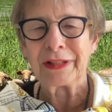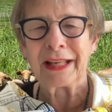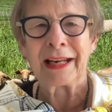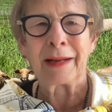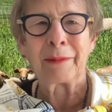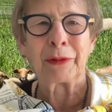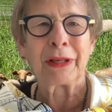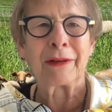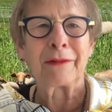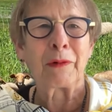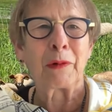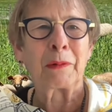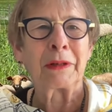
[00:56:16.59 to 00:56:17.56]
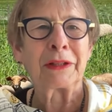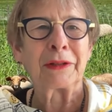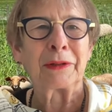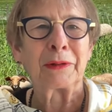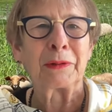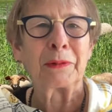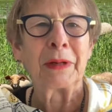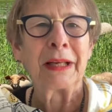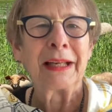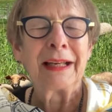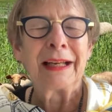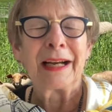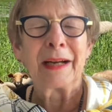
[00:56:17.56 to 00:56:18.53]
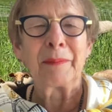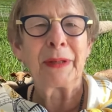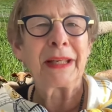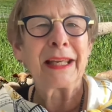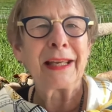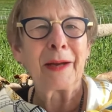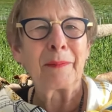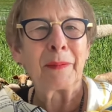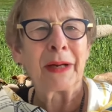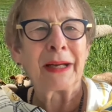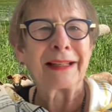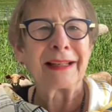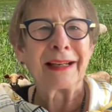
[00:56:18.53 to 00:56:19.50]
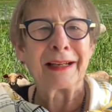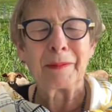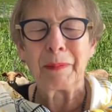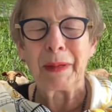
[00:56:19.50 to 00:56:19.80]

And I'm looking forward to um, picking up my uh,